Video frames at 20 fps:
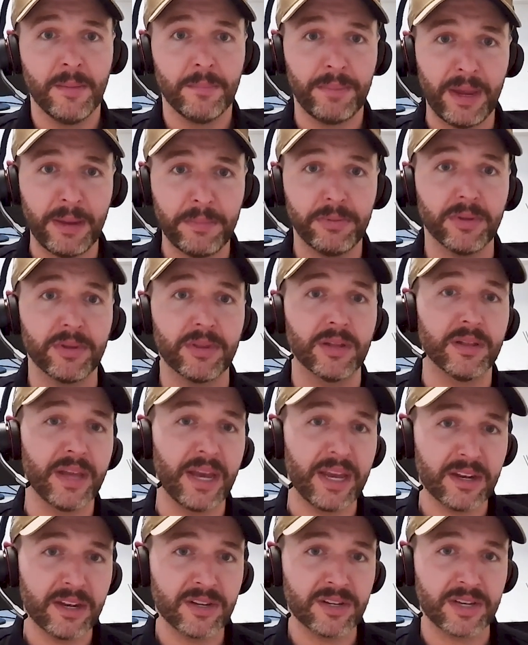people at the
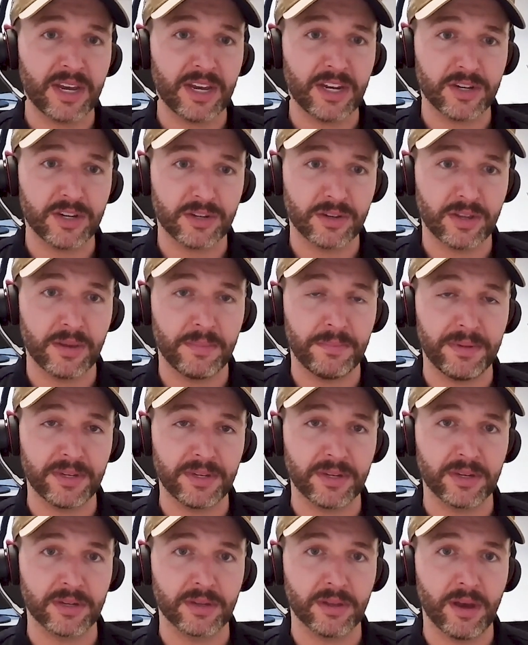later stages of their
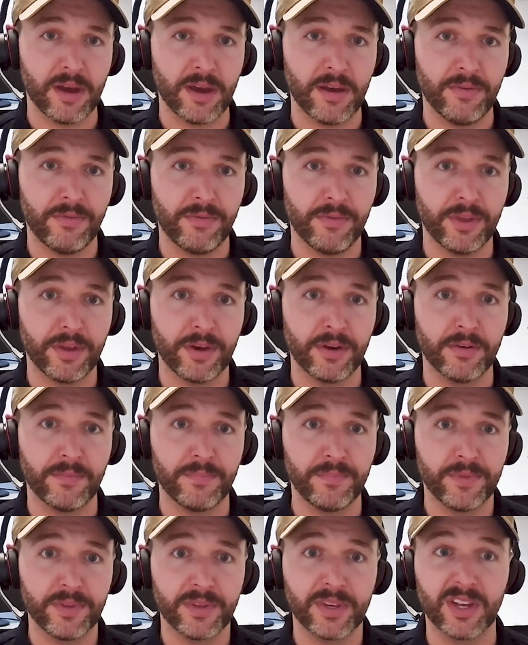business life that are
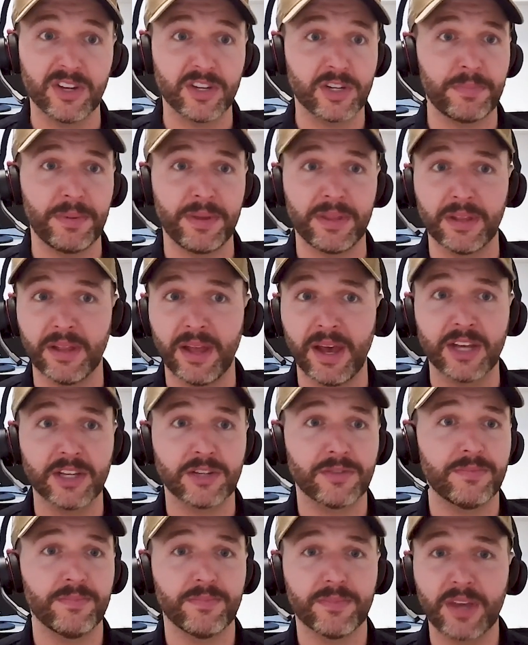going to spend the
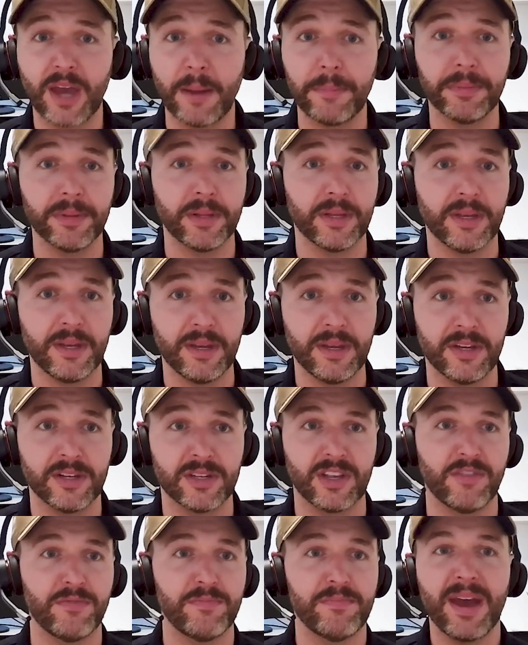last couple of
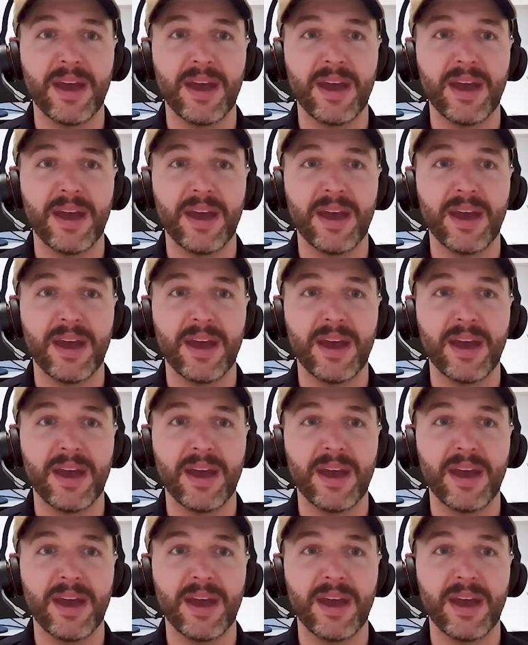years, they've